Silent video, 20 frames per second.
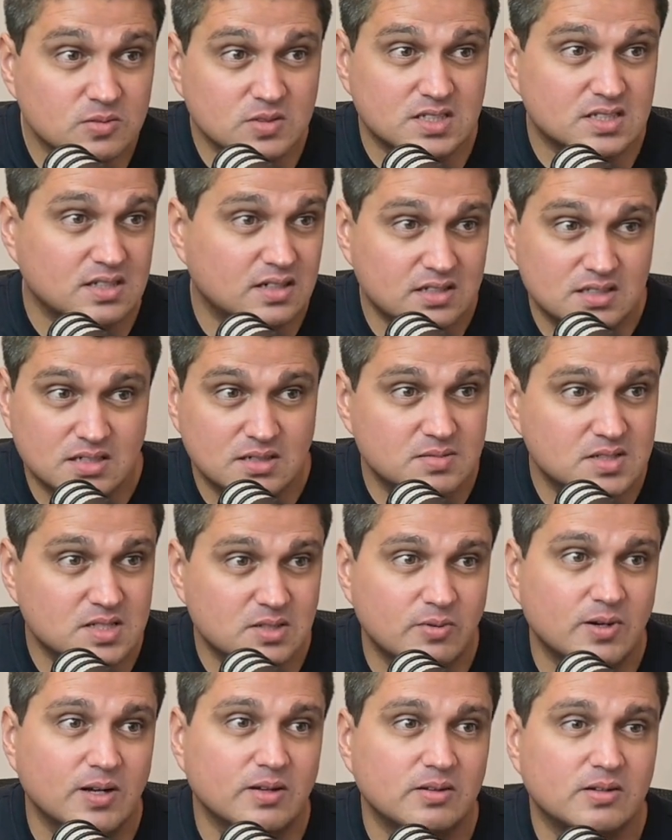startups
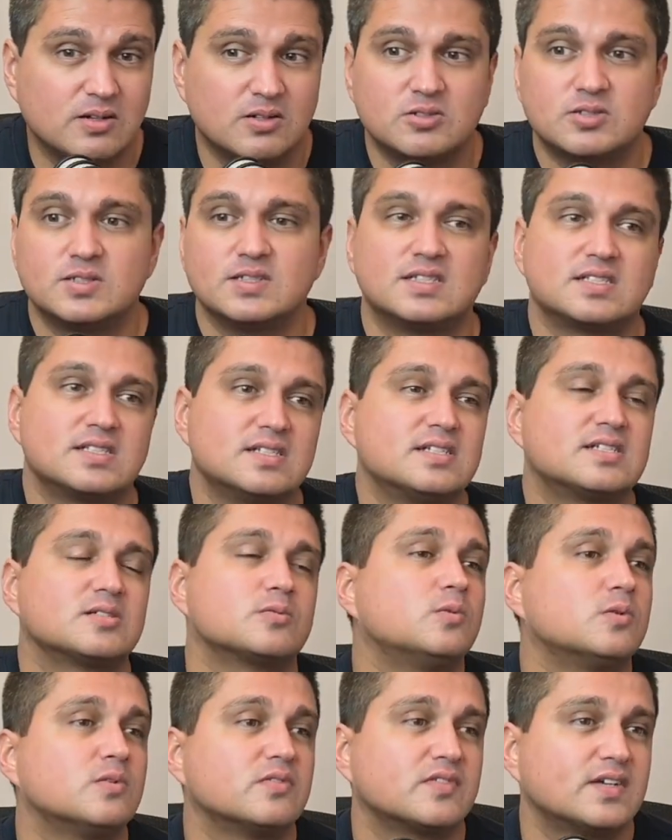throughout the country. So this
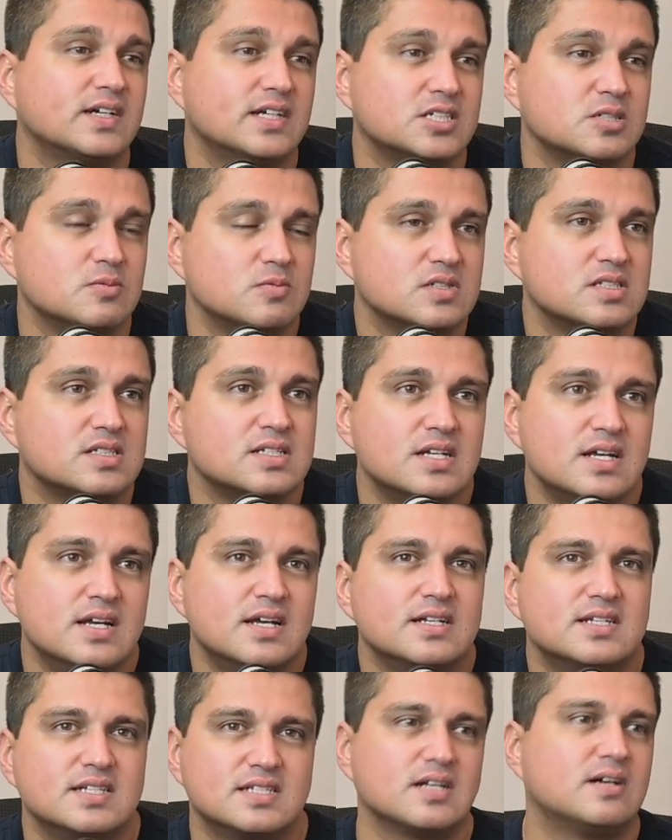qualification was
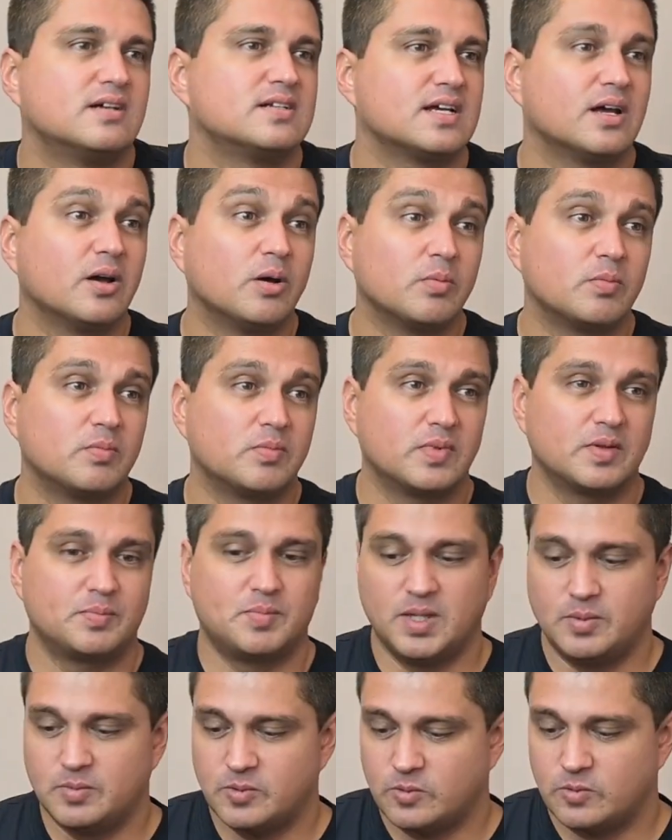designed to help
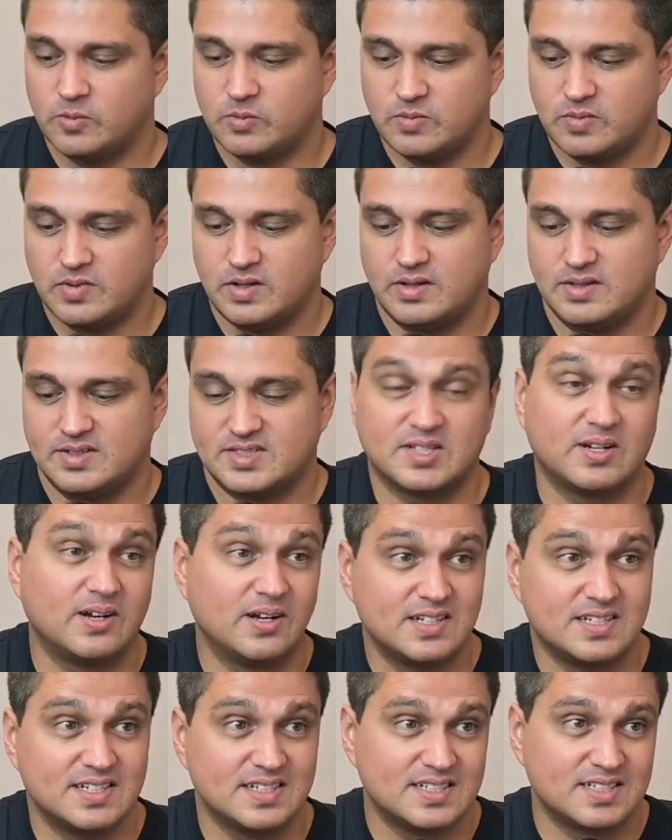people,
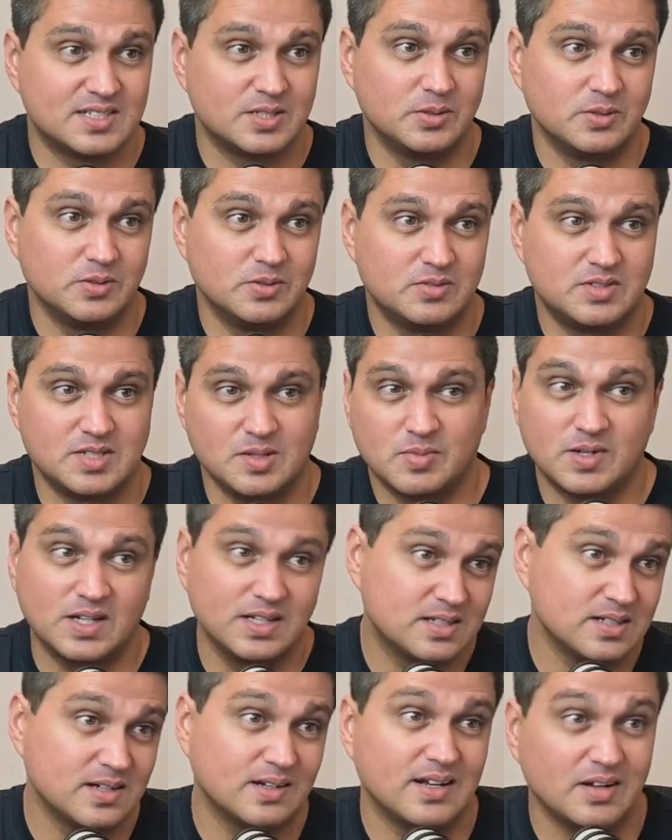scientists who typically
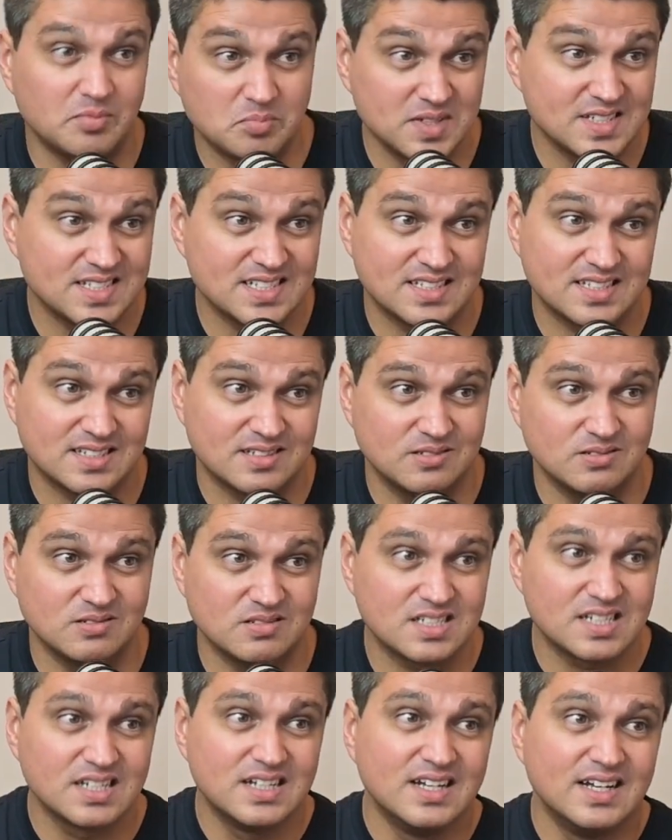don't have business
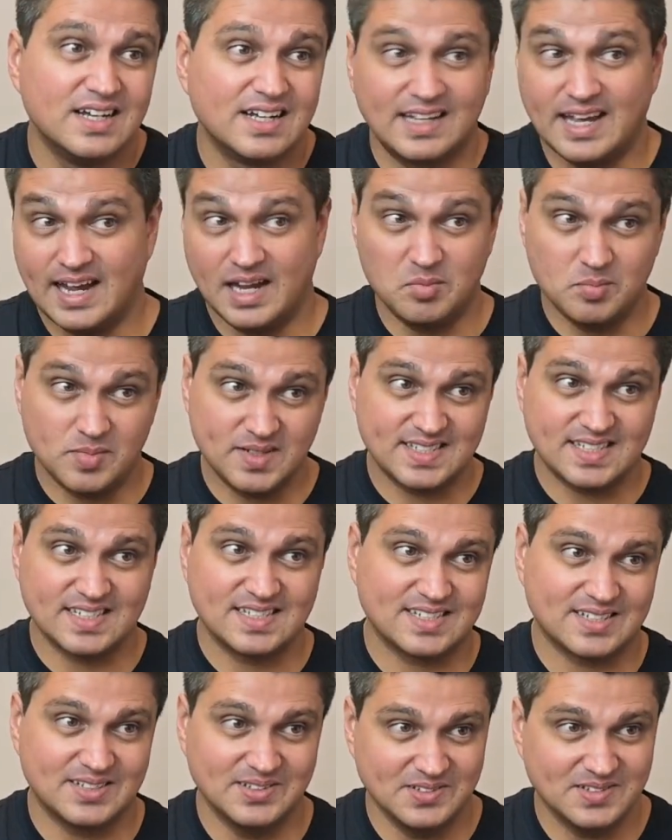skills, gain business
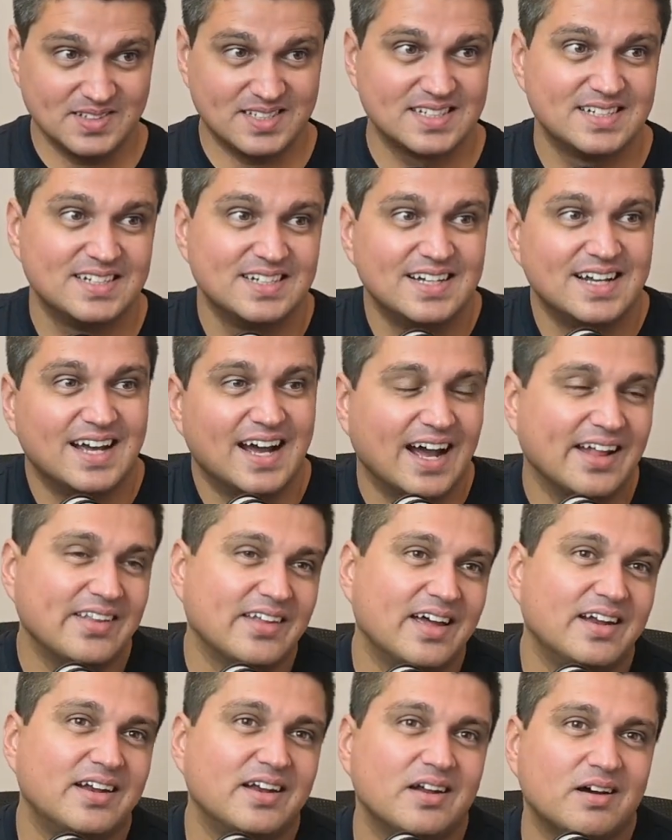skills. And
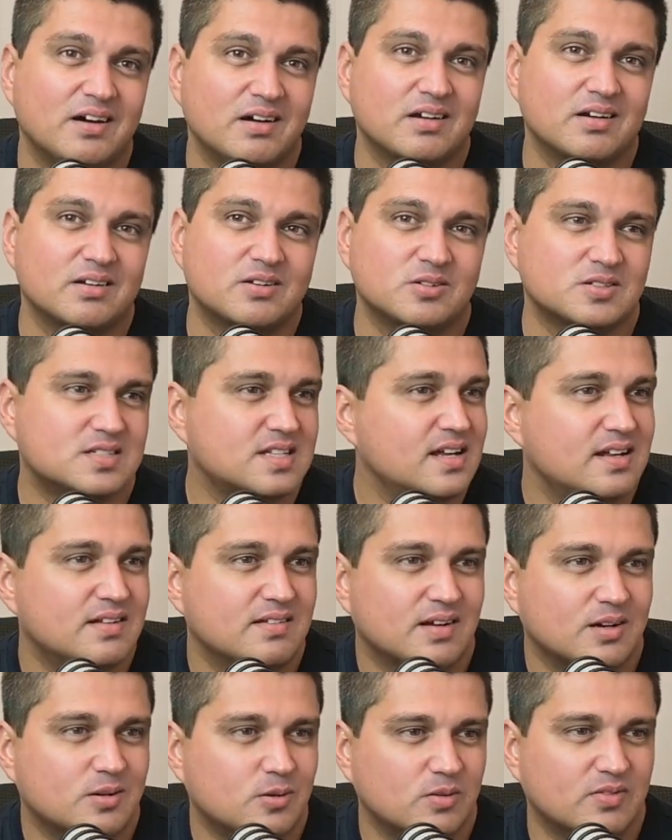then I got to the end of
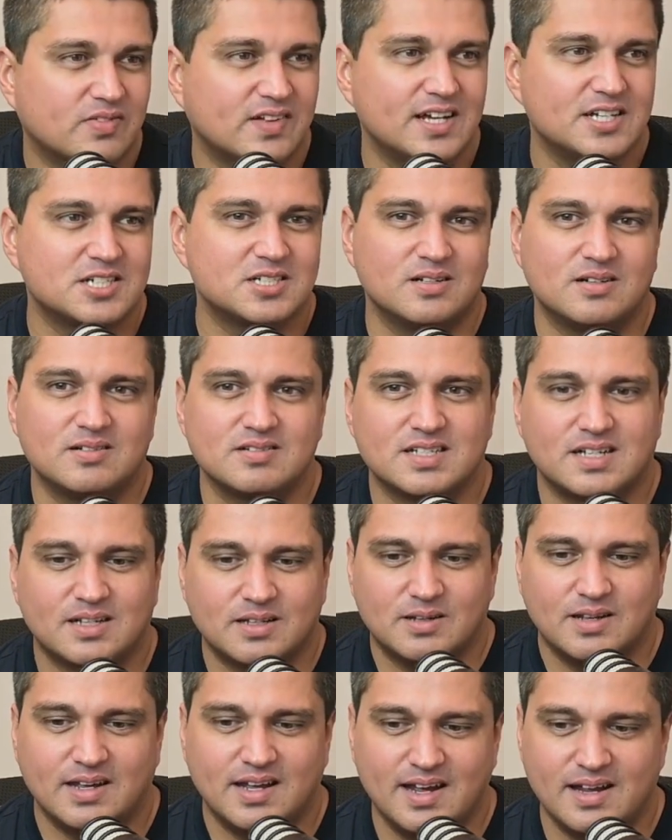that qualification and I was like,
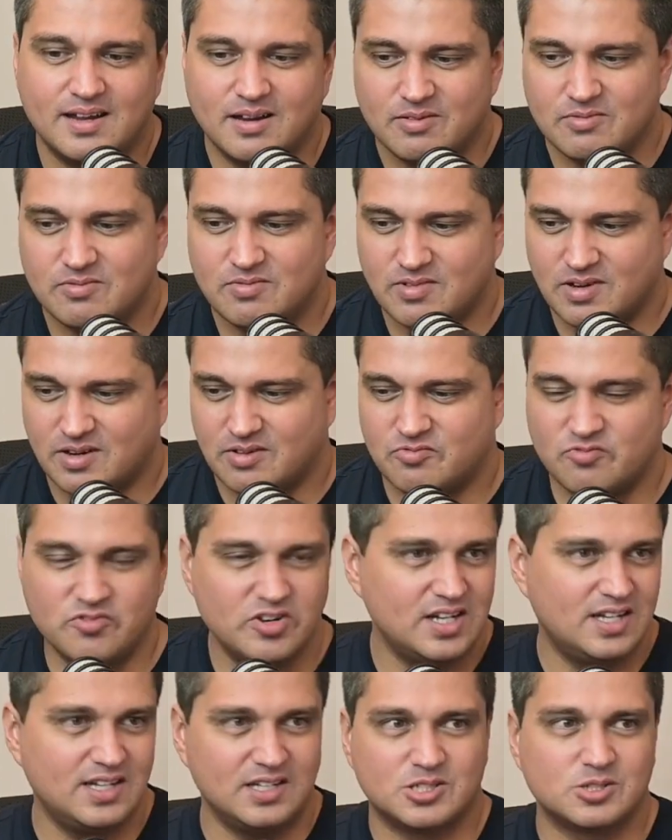hey, I
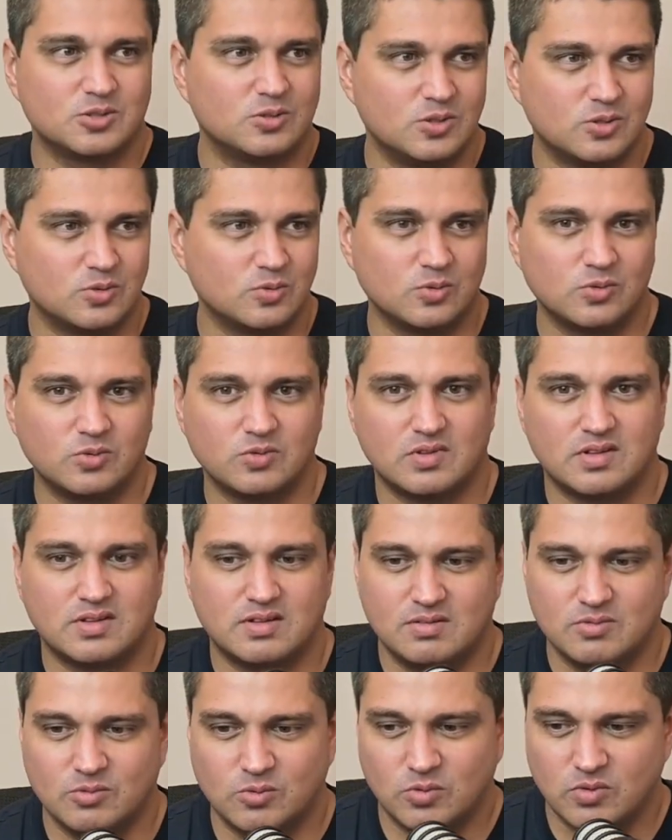really enjoyed
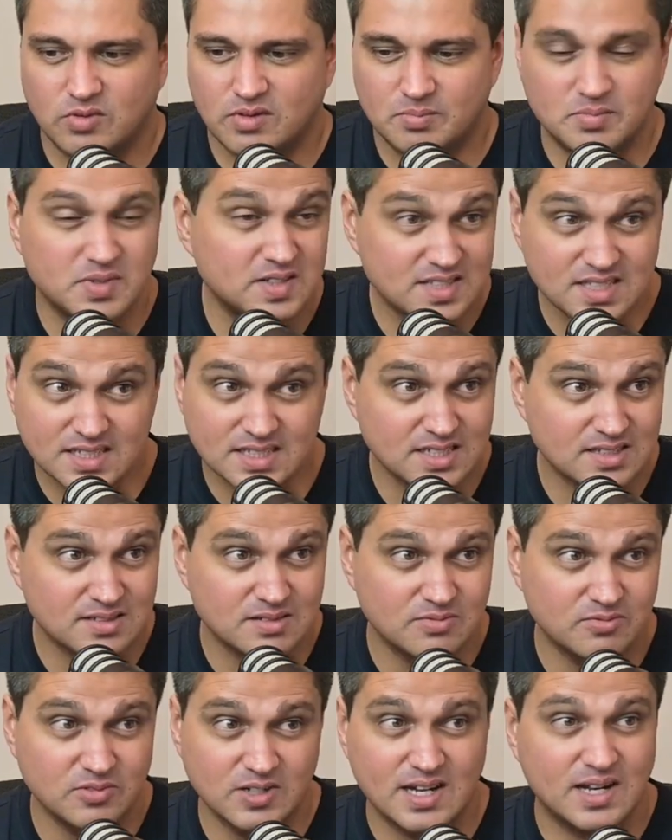all the business
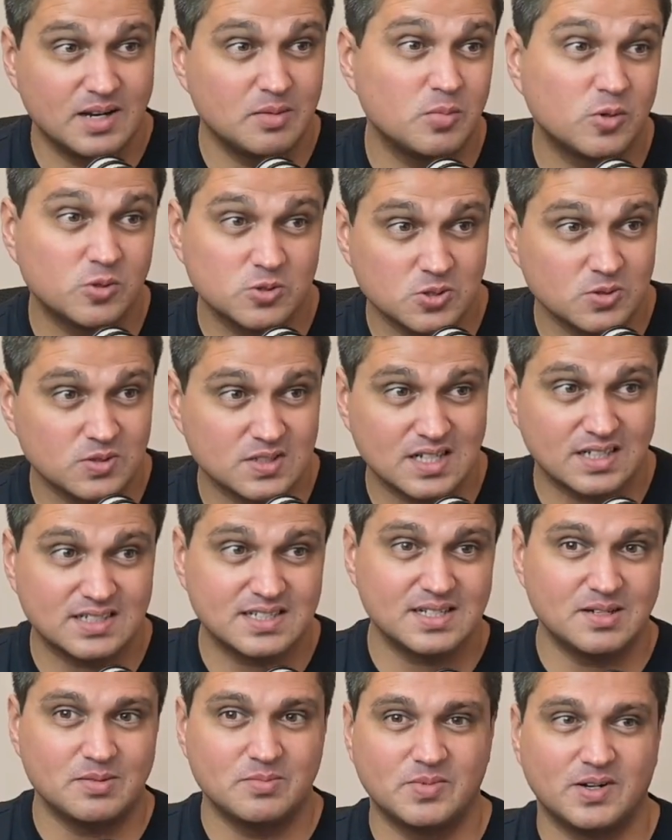related modules I
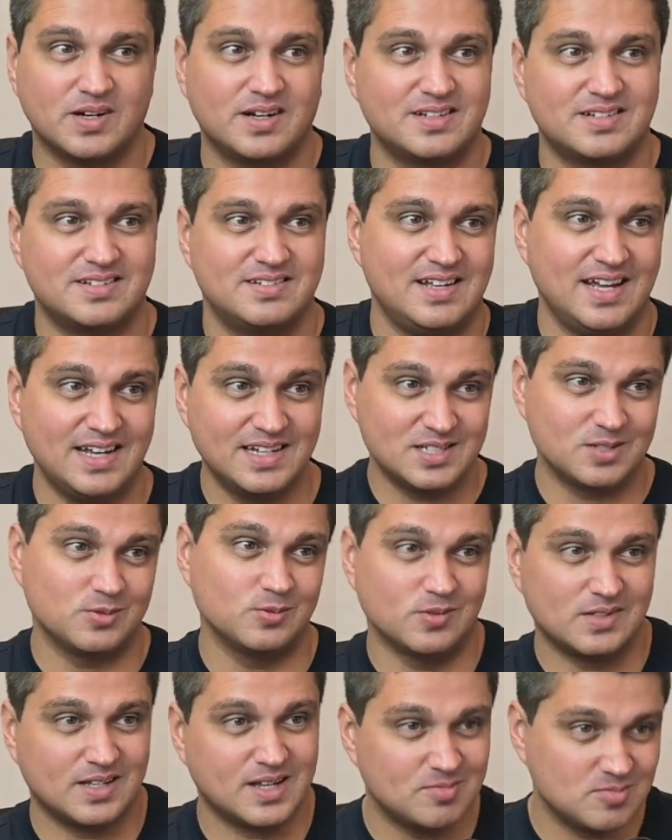did, but I hated
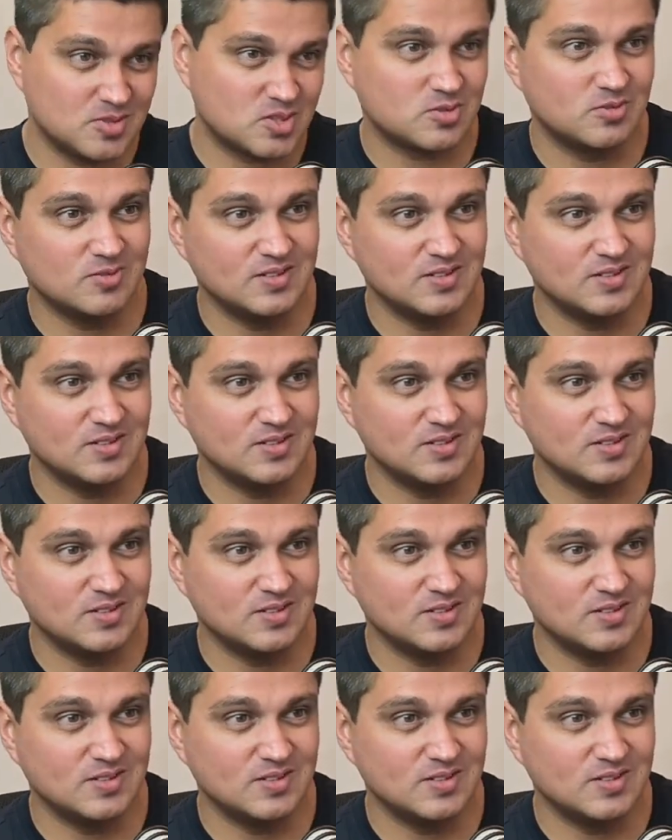all the chemistry